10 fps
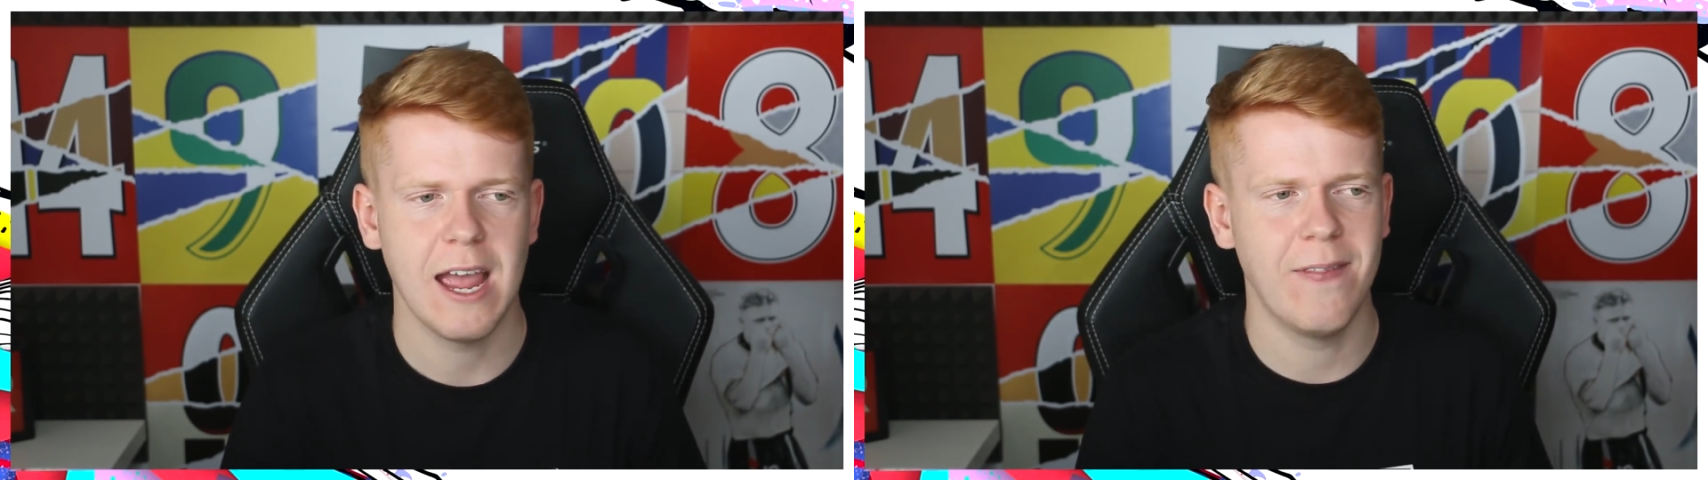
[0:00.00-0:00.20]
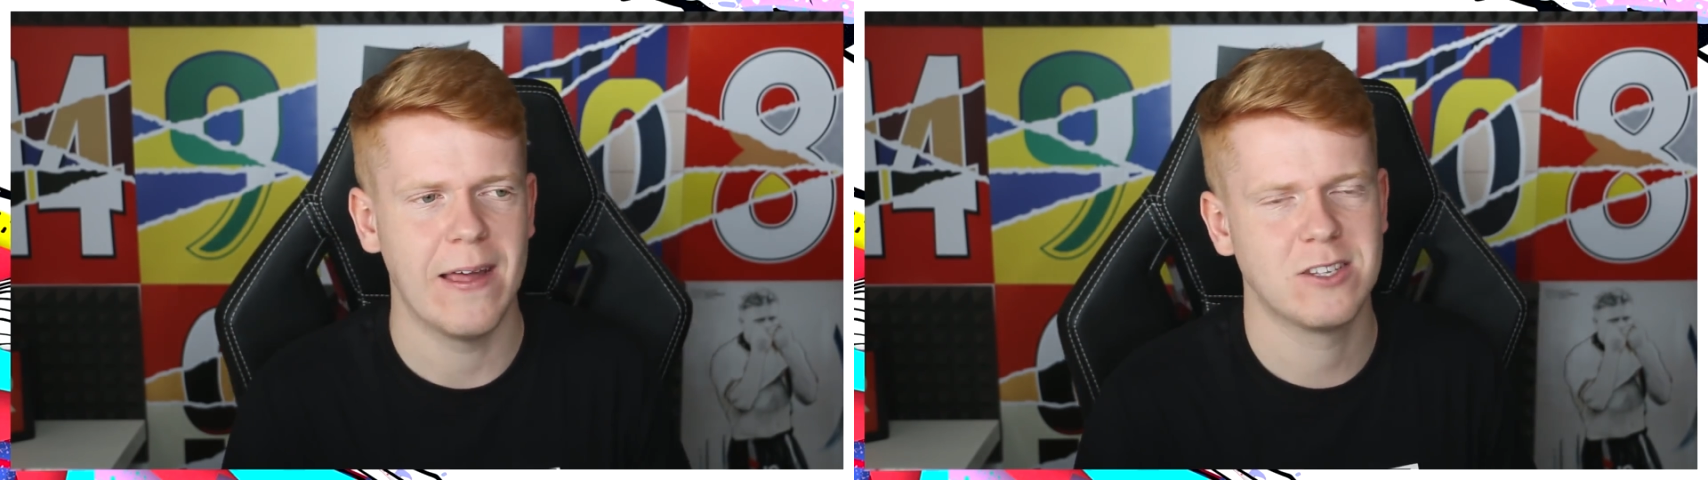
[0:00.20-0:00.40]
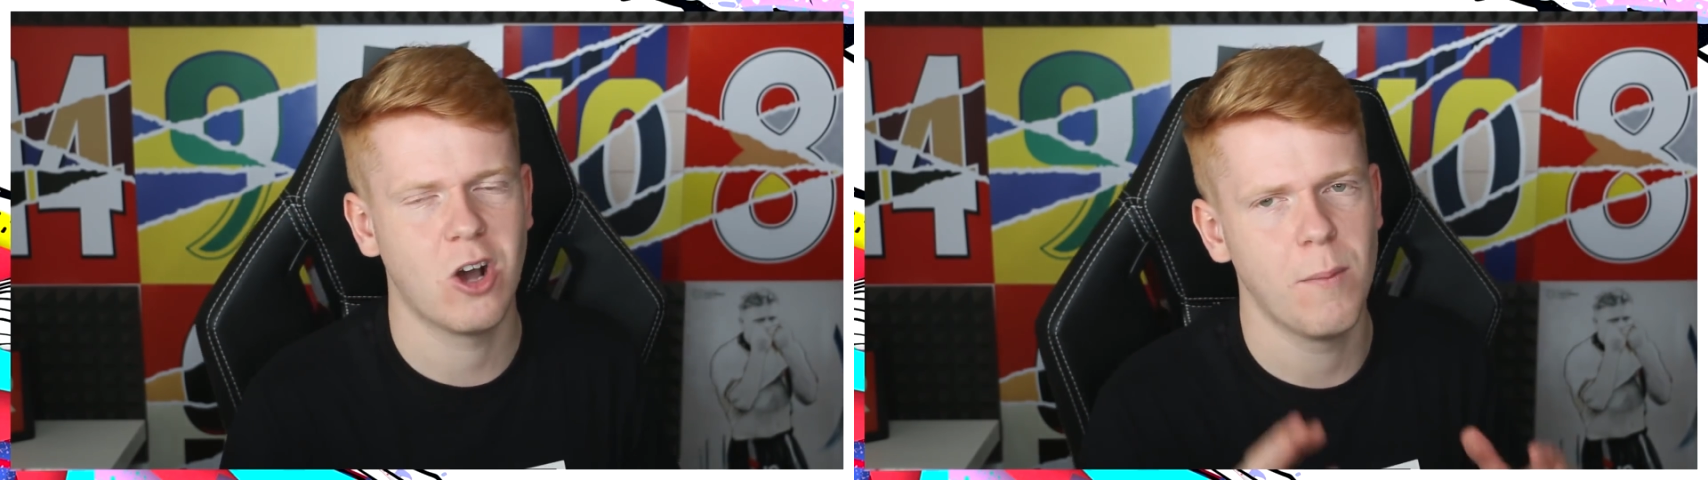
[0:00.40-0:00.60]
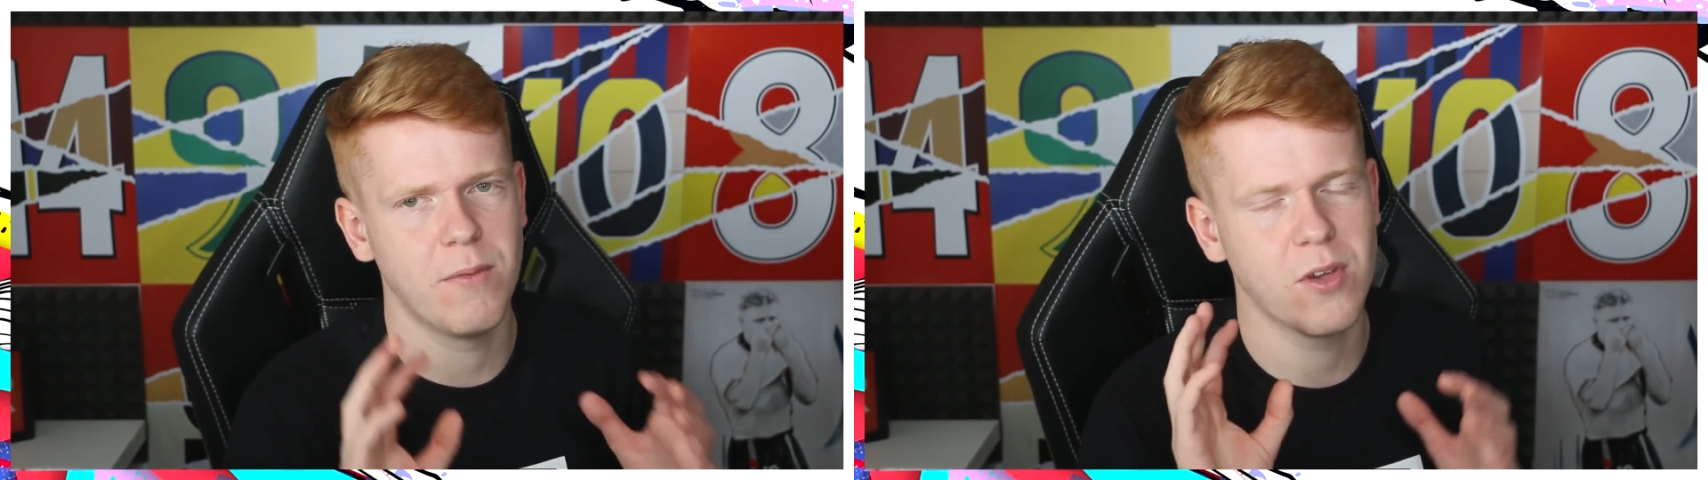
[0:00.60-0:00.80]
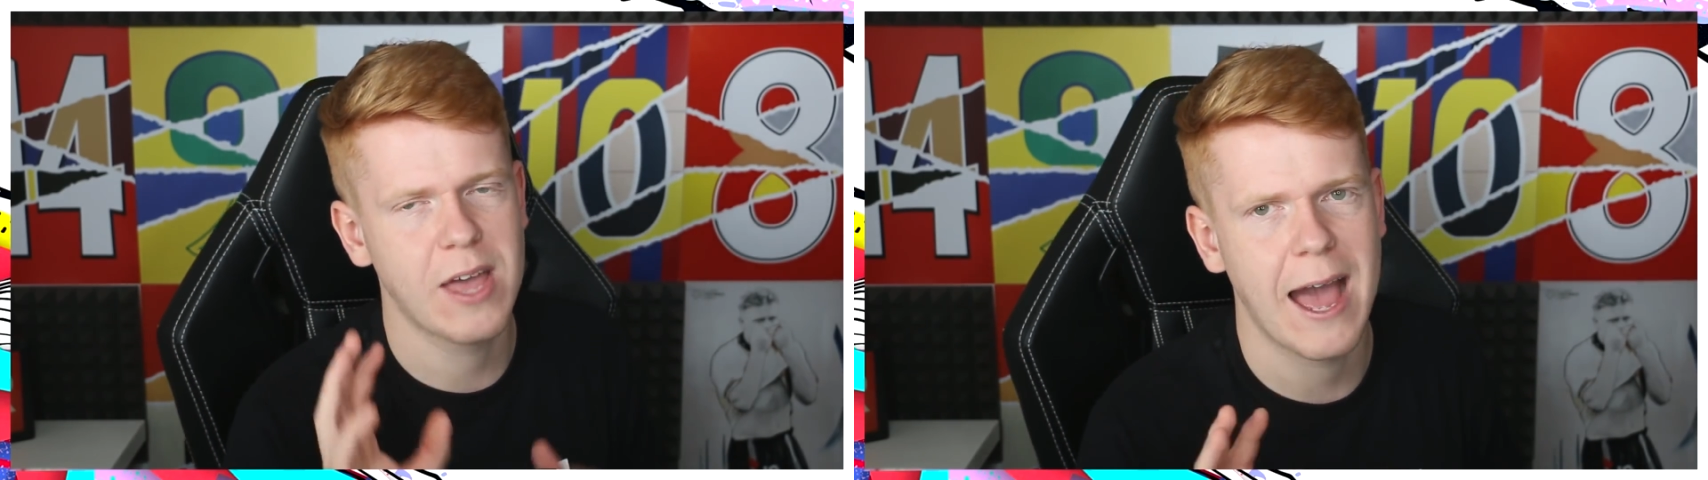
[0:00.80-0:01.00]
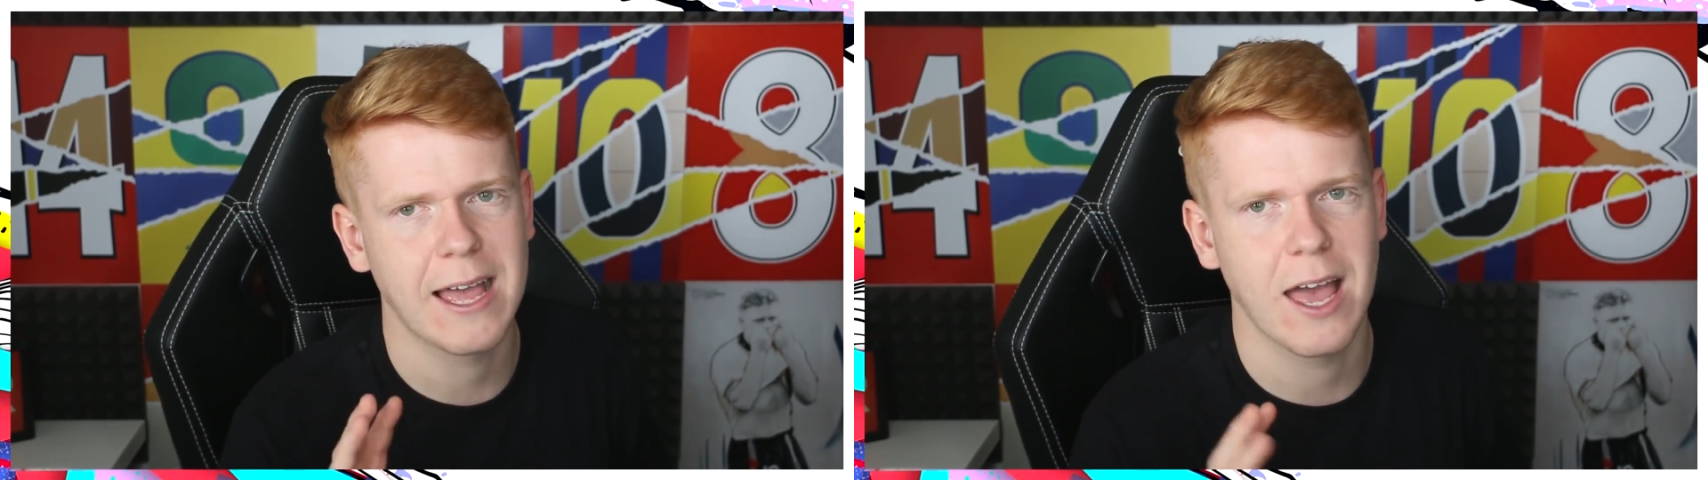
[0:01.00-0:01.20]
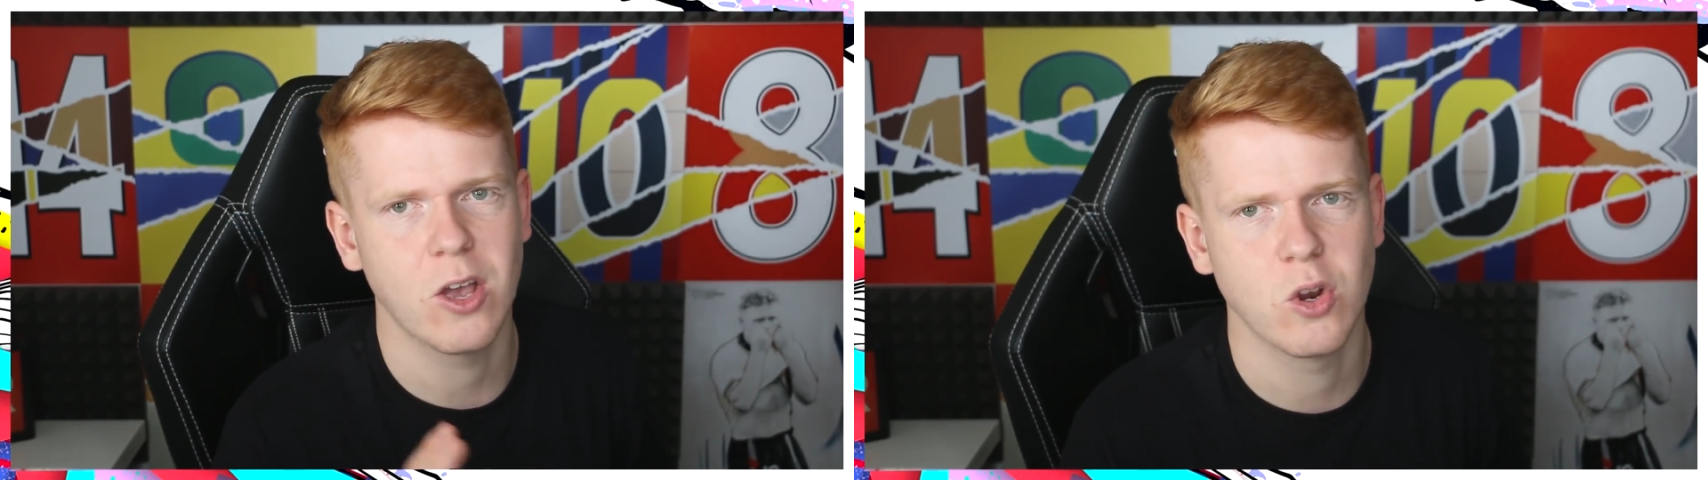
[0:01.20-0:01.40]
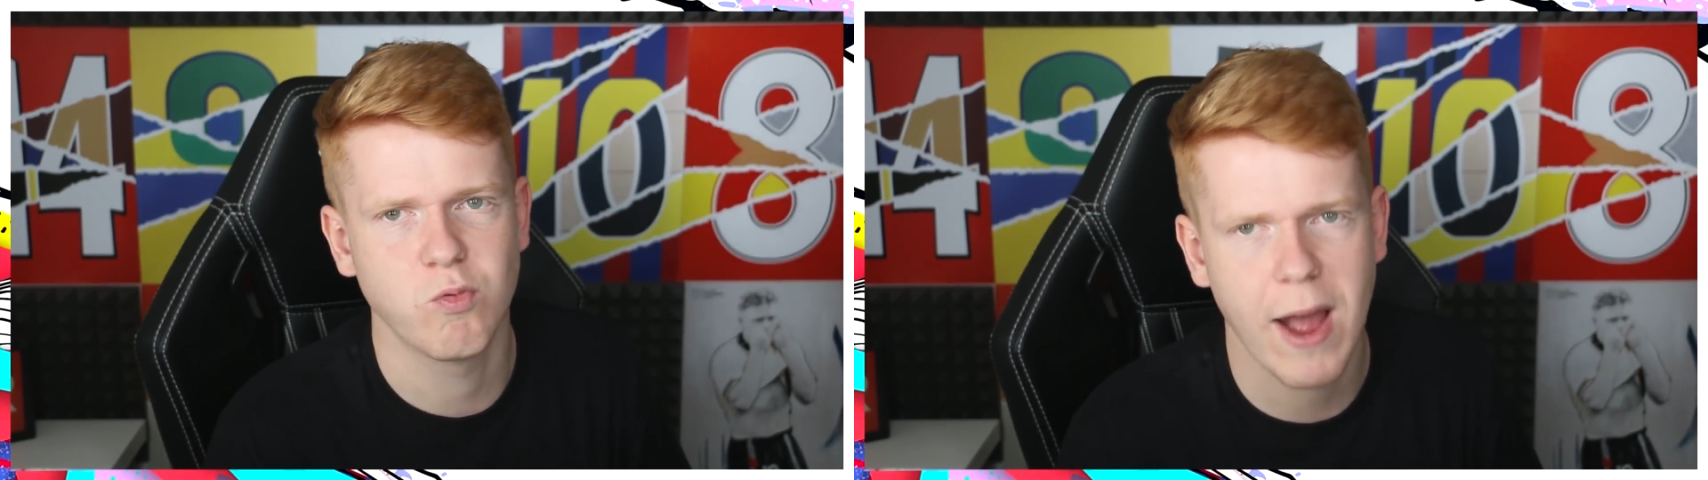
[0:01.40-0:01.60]
in that time if you can get a
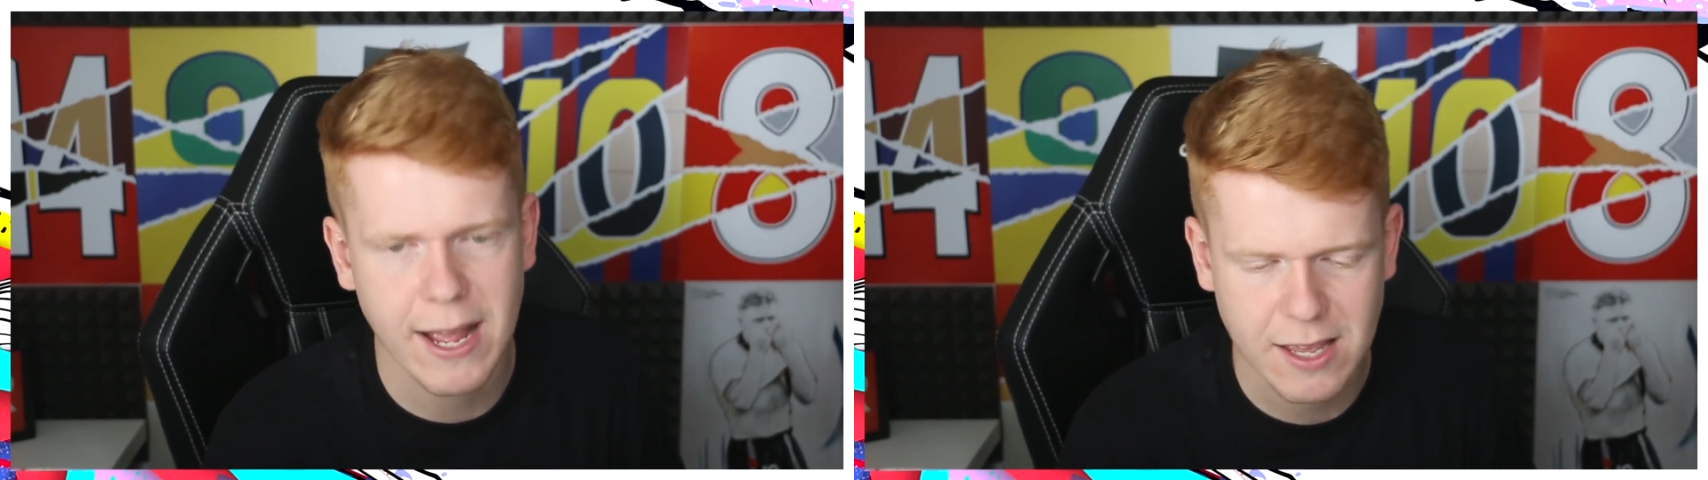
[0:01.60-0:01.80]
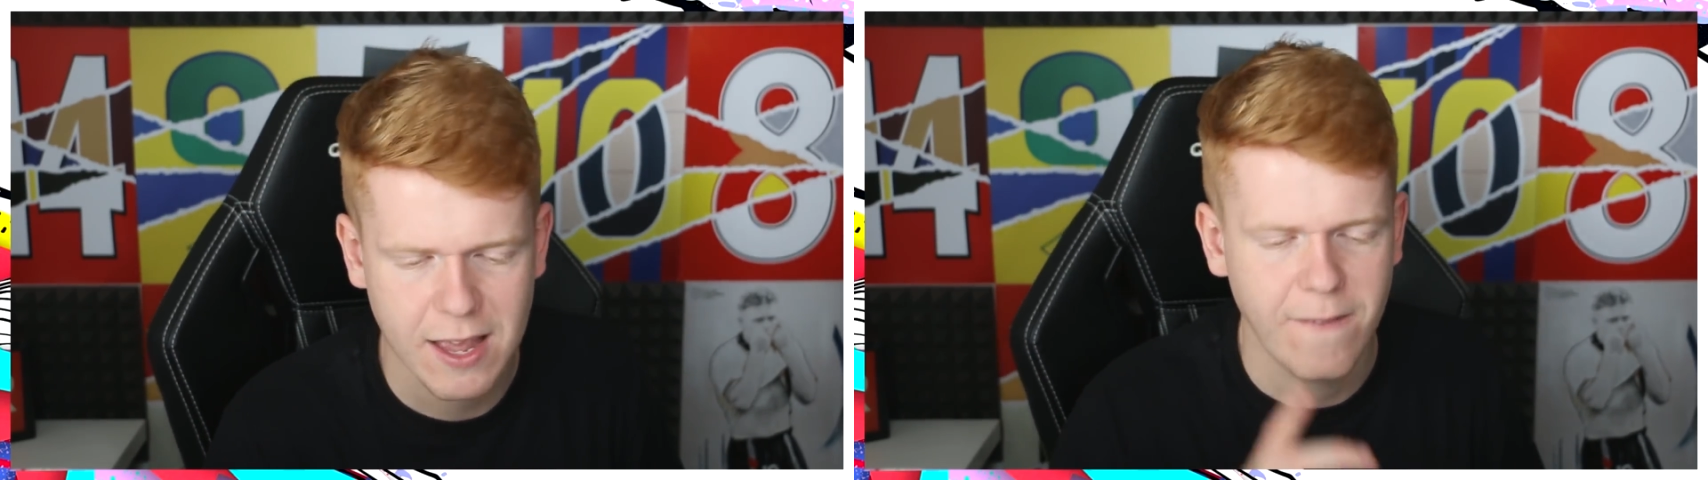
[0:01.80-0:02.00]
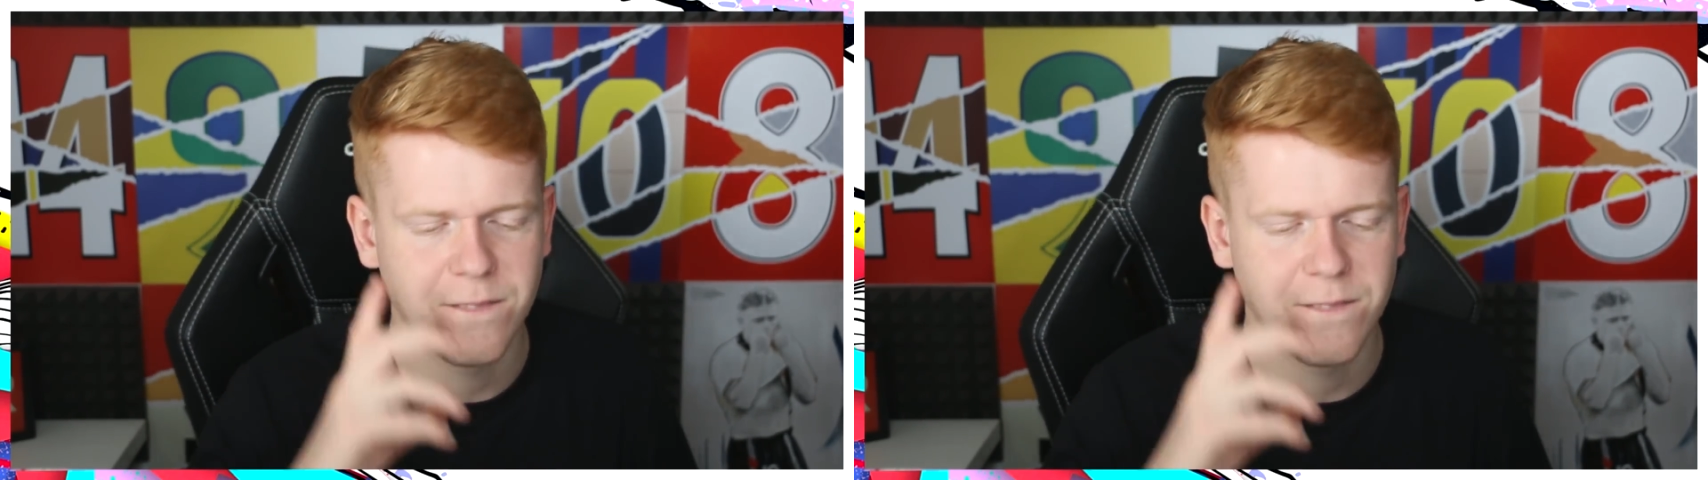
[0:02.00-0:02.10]
good rank.